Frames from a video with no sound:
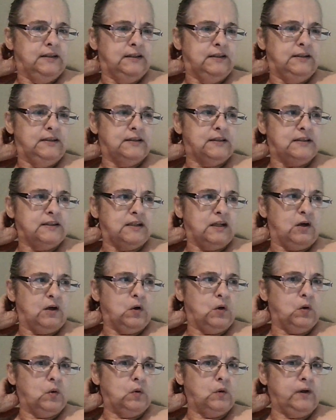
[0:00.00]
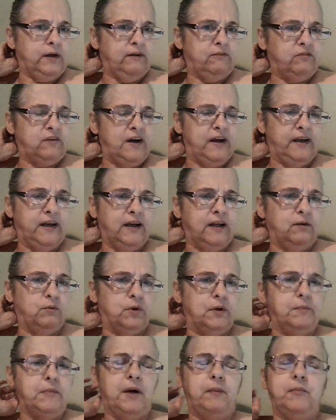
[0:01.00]
So if I can
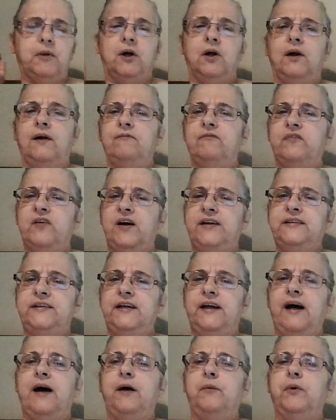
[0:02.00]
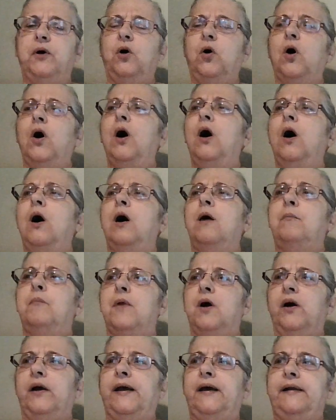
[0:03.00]
remember and find it, I will
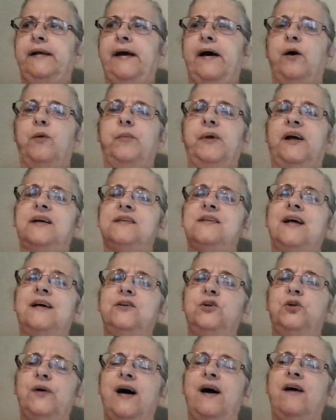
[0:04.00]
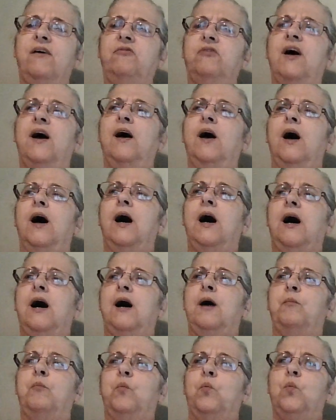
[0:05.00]
mark it down because I do have
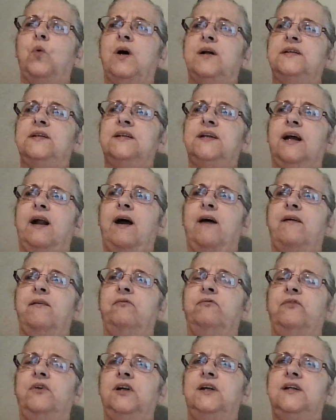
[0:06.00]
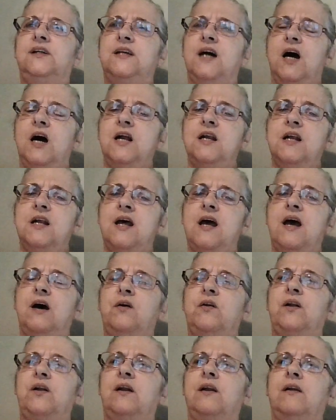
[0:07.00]
um, ones that I've done
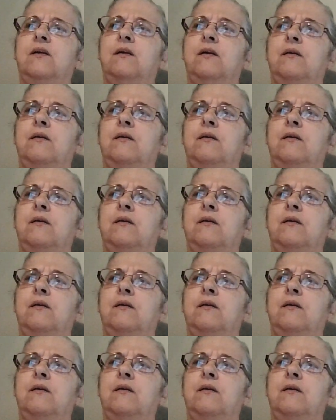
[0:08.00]
and